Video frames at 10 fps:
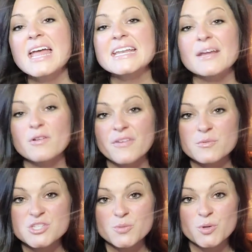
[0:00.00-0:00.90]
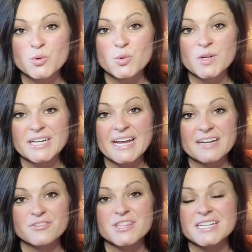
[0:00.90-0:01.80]
Now, if I was super cool and had
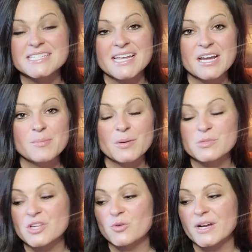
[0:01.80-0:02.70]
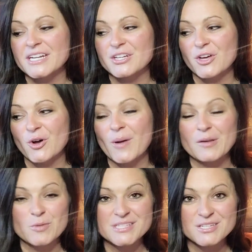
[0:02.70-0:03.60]
everything set up and was all ready to go
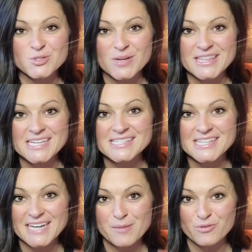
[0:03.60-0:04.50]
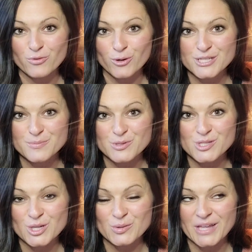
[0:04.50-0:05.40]
and wasn't doing this the night before it's supposed
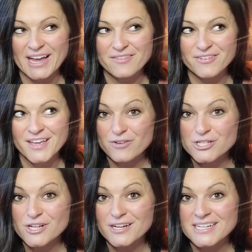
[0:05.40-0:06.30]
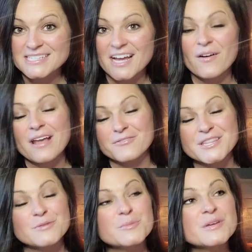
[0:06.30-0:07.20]
to go live, our stockings out,
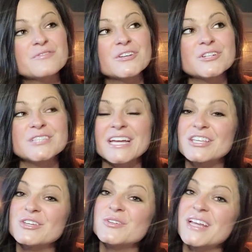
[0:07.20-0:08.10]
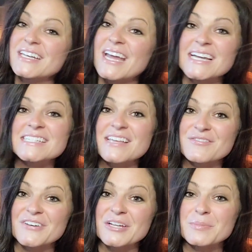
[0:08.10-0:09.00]
everything would be filled and cute and nice and fun.